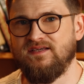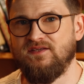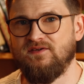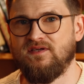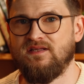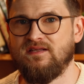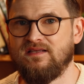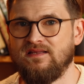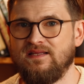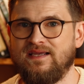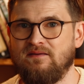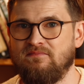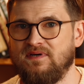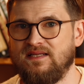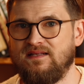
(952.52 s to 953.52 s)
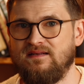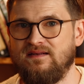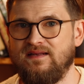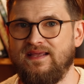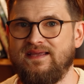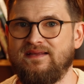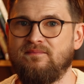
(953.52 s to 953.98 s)
you can click a button
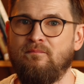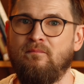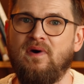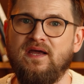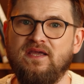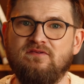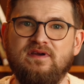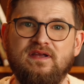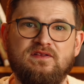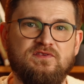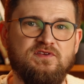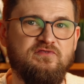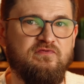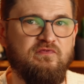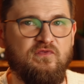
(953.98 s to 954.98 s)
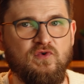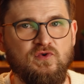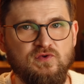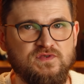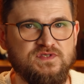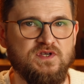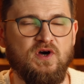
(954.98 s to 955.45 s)
and migrate to the
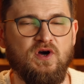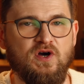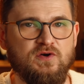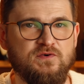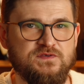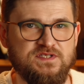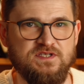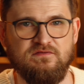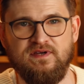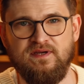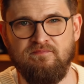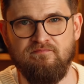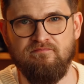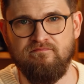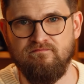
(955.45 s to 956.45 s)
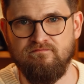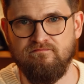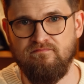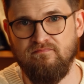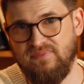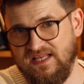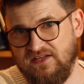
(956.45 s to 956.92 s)
full Zoho CRM
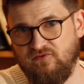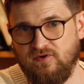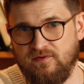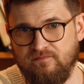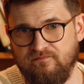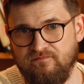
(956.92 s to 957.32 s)
platform.